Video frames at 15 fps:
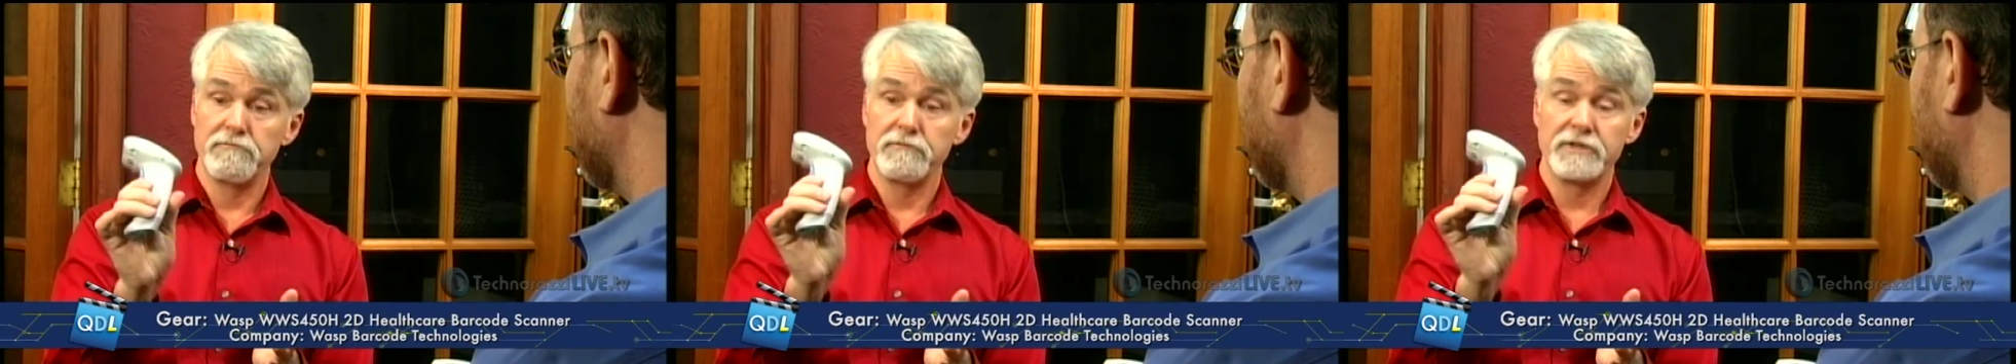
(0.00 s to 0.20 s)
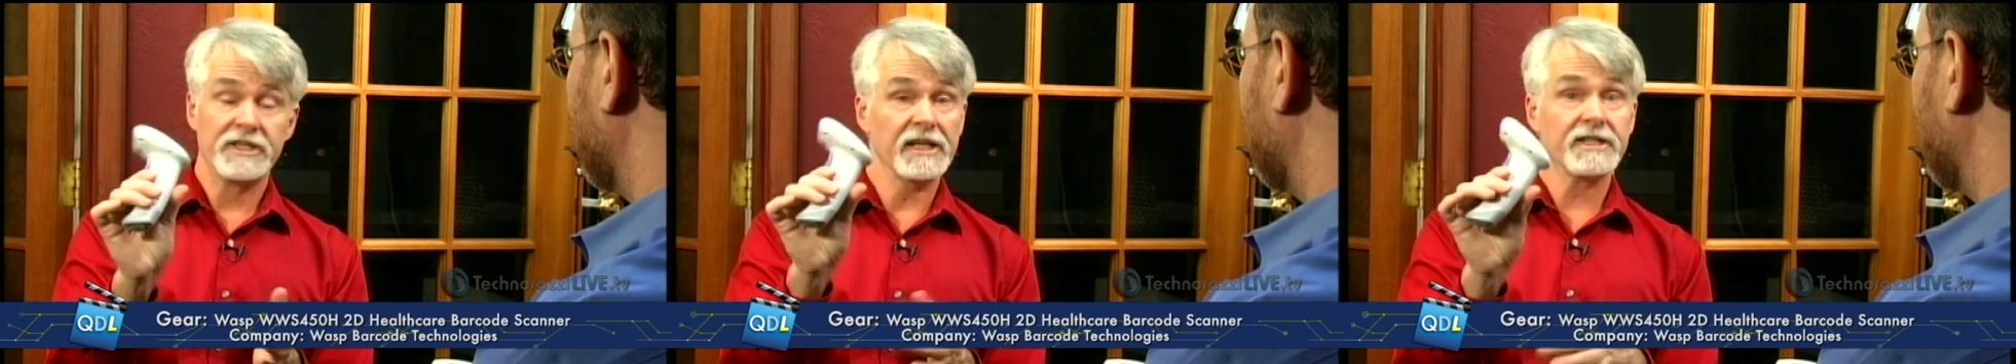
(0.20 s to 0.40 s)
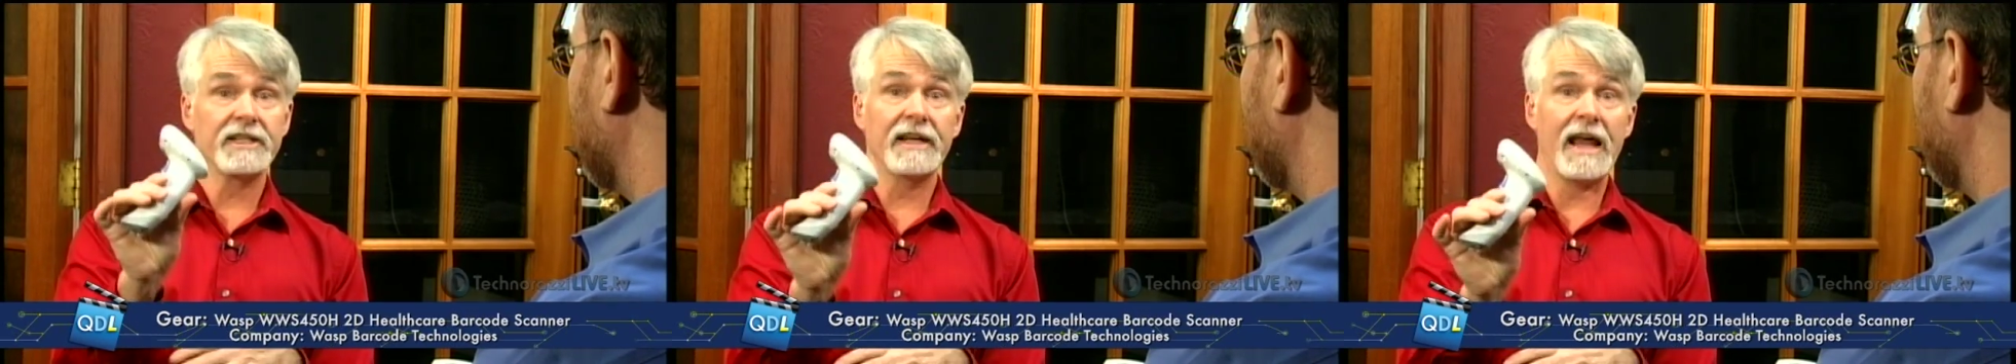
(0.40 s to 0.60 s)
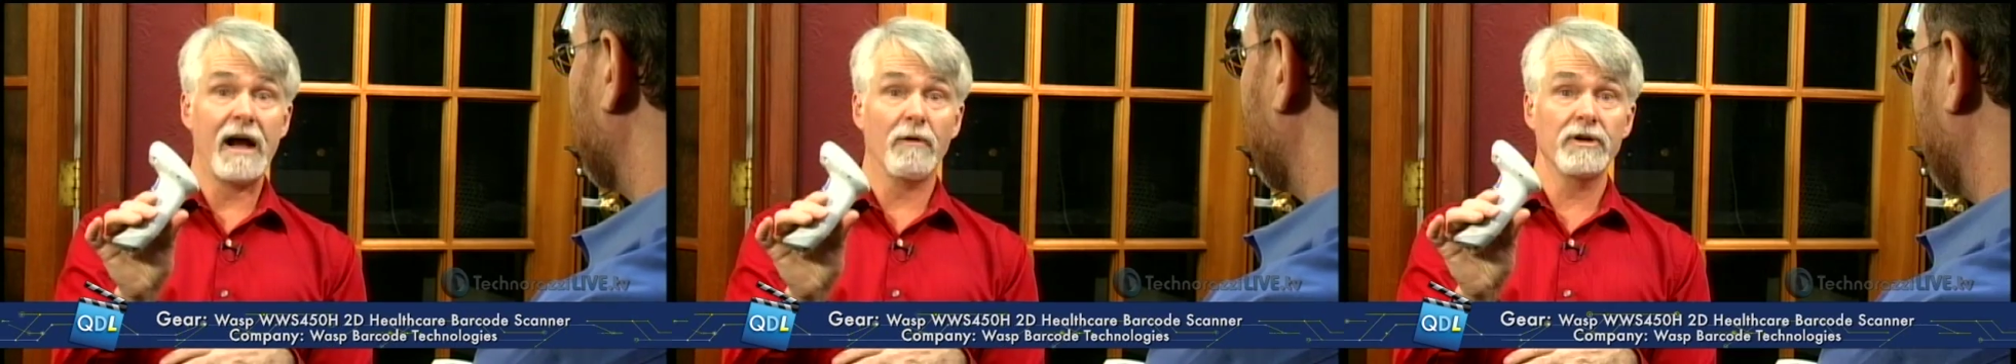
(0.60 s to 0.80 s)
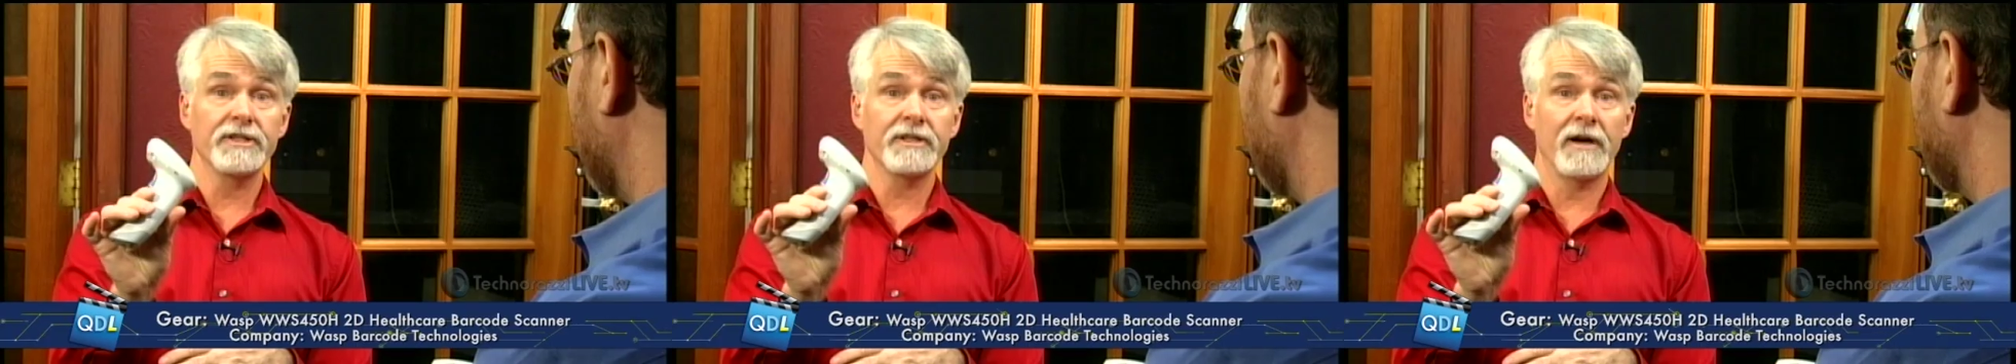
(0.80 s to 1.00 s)
16
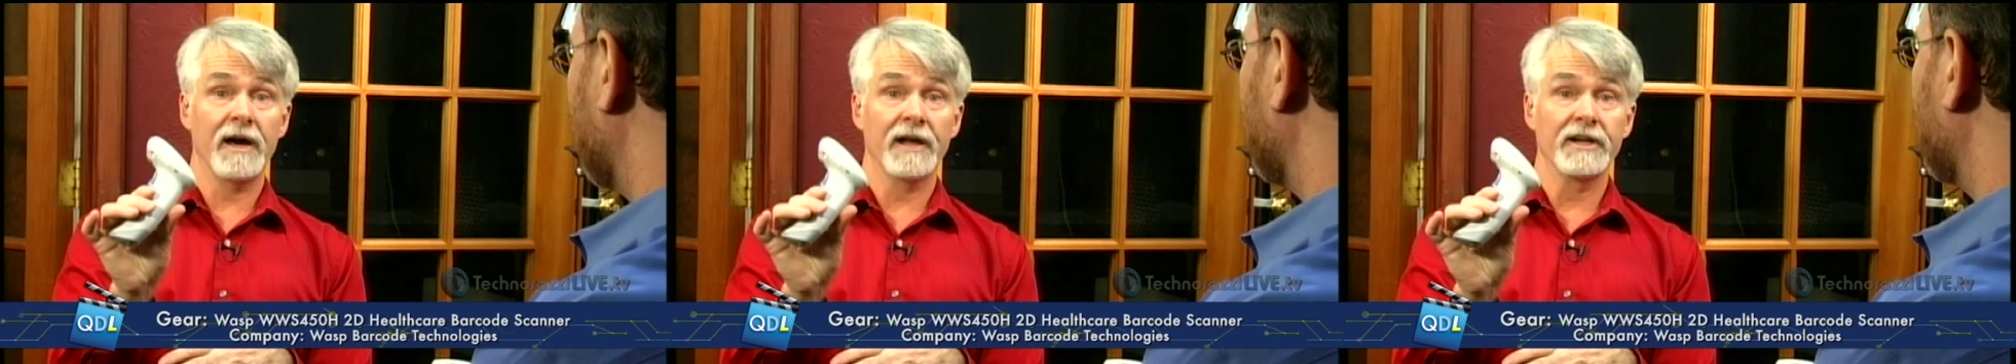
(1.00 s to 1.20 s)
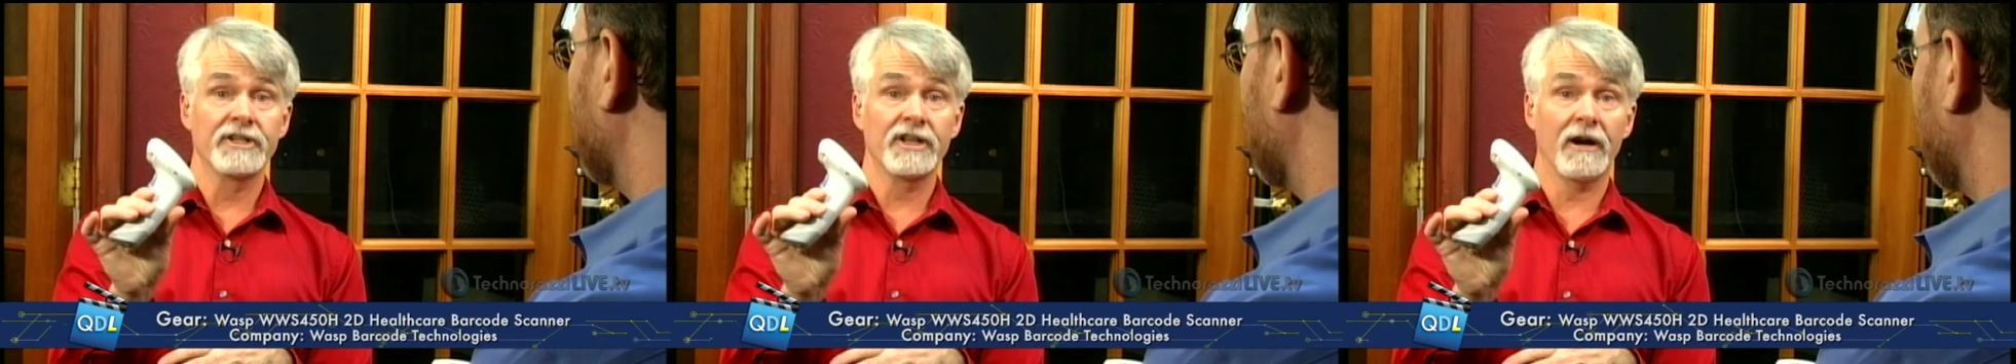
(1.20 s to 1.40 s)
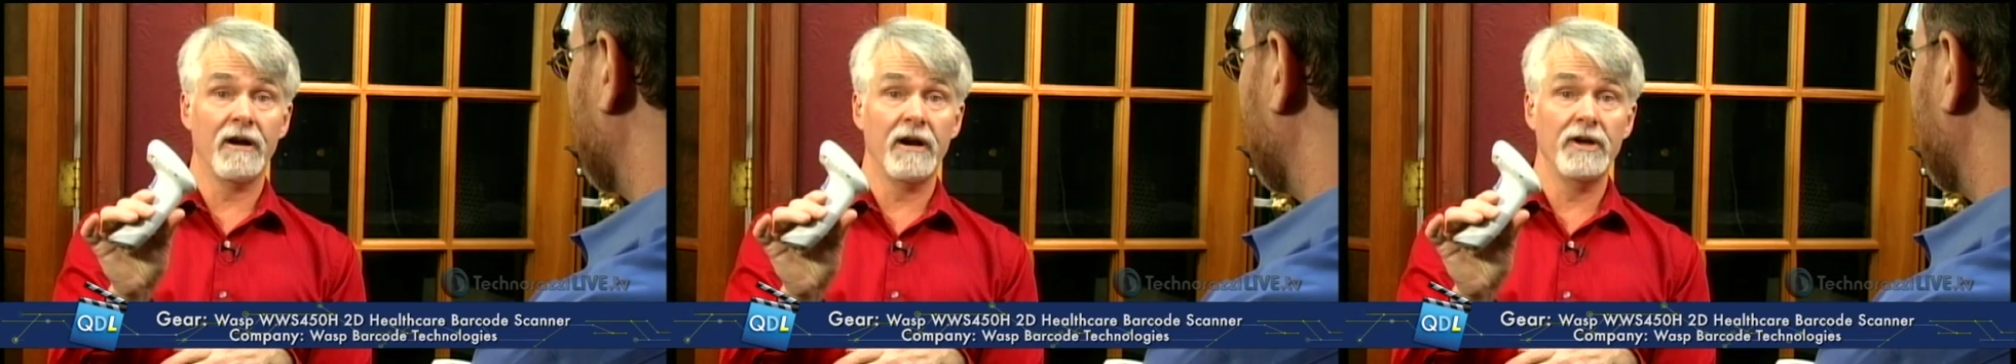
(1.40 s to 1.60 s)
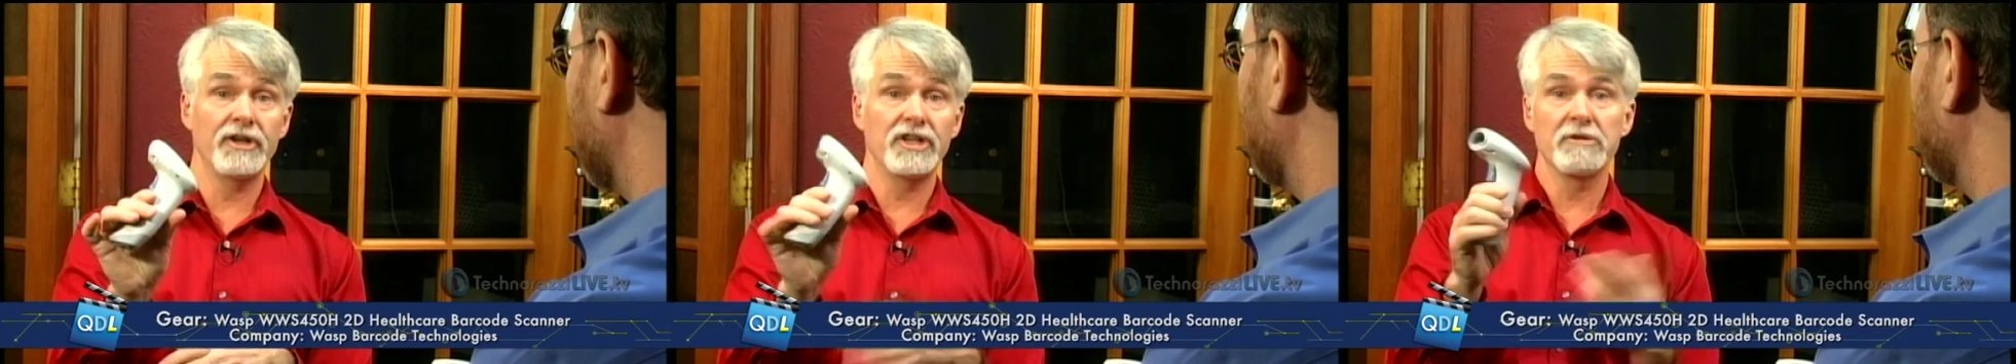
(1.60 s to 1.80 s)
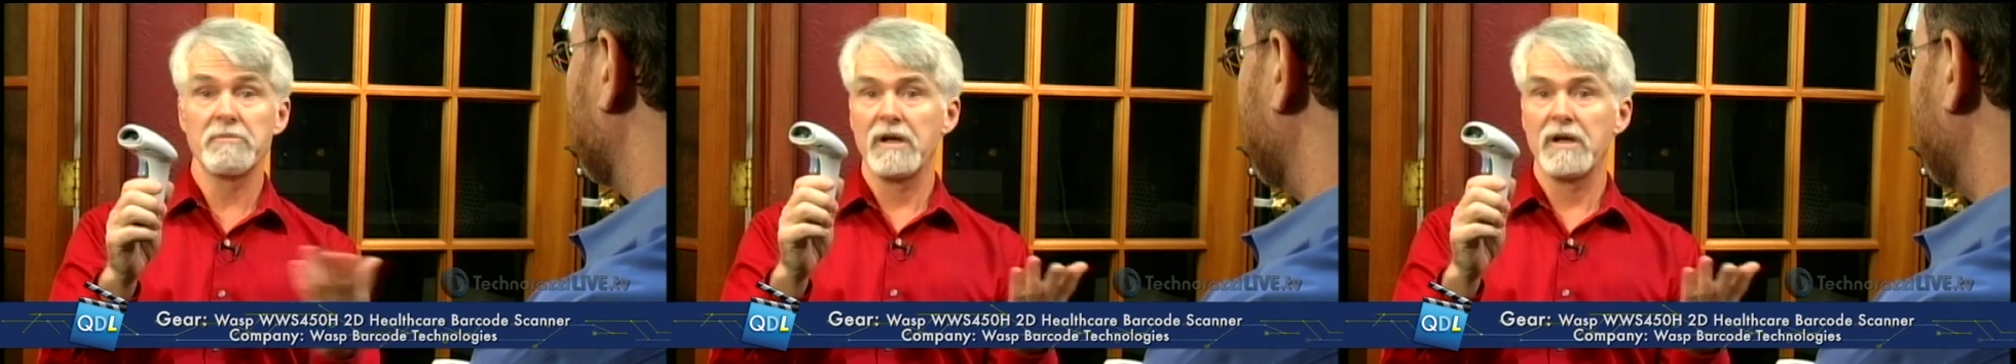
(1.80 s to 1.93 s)
hours on a charge,